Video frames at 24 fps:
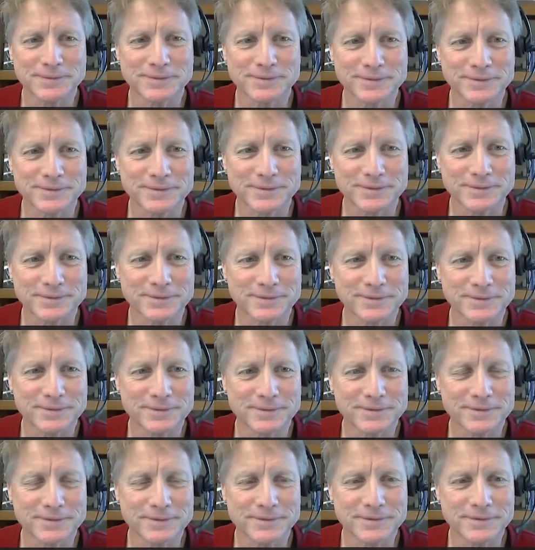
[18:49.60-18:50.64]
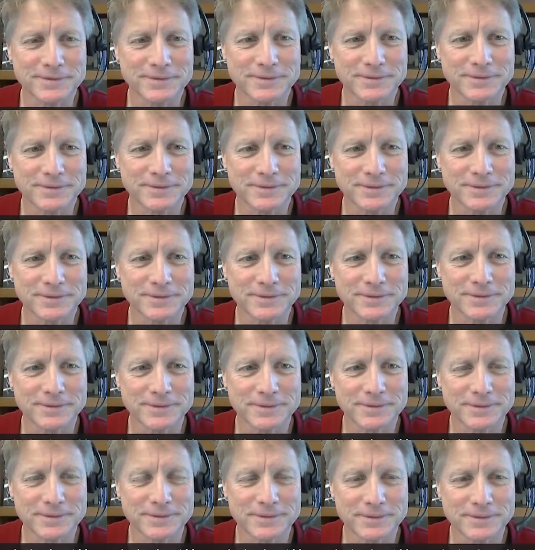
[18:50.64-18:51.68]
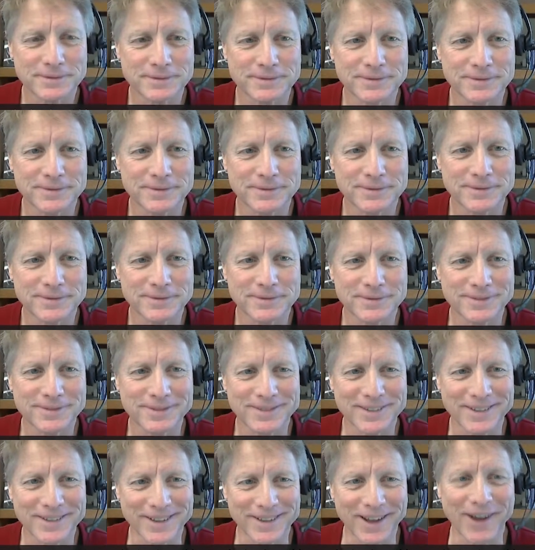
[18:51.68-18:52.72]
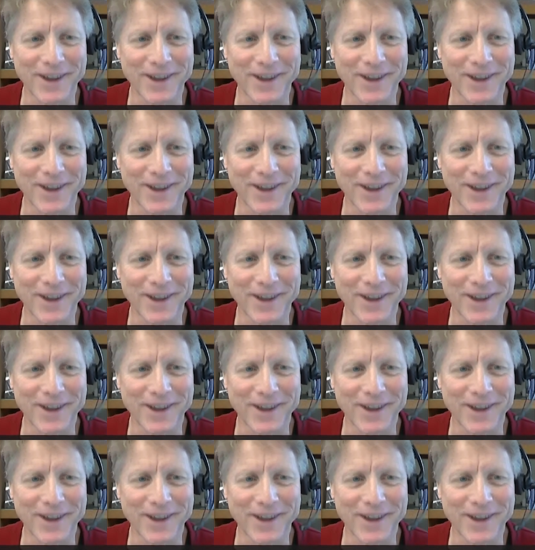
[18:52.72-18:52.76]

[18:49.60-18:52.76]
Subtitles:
[no speech]